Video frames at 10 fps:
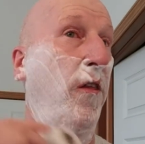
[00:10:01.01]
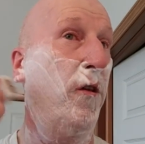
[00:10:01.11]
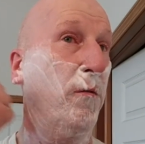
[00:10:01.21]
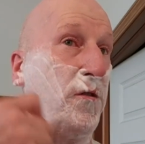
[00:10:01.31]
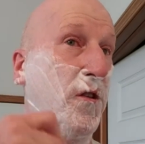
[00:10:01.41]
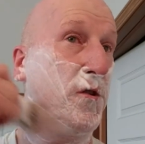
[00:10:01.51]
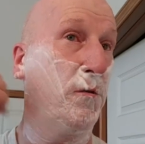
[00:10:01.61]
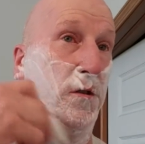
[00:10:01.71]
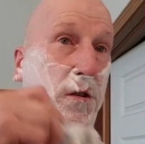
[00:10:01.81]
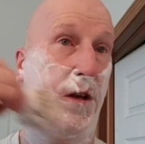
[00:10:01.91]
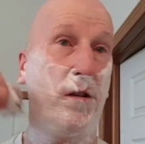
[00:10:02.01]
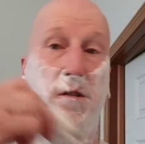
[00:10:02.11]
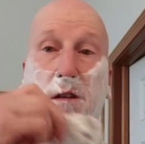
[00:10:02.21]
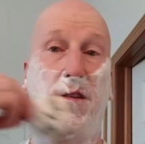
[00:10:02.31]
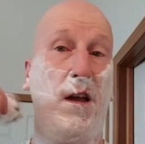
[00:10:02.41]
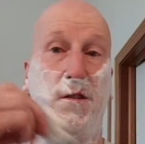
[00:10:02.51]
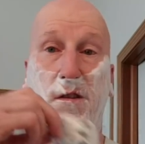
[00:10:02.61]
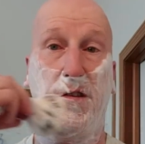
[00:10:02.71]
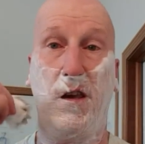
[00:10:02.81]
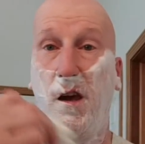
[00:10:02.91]
The residual slickness is on
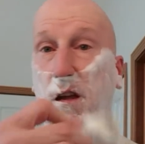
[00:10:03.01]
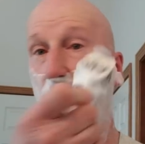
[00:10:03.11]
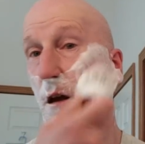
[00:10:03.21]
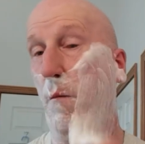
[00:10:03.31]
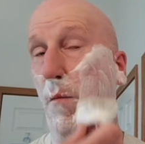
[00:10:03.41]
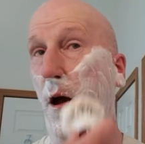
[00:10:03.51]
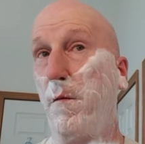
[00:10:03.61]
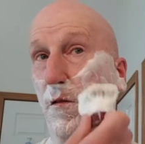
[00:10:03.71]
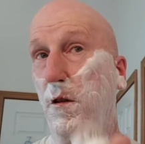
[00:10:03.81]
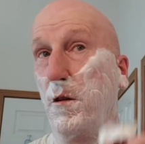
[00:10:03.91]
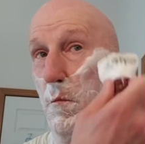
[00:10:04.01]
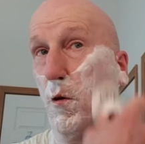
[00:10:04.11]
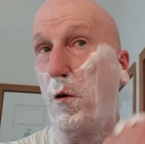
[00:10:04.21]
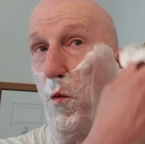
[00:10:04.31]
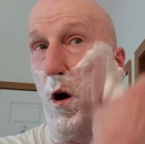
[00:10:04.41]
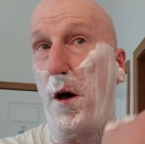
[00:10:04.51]
the skin combined with a little more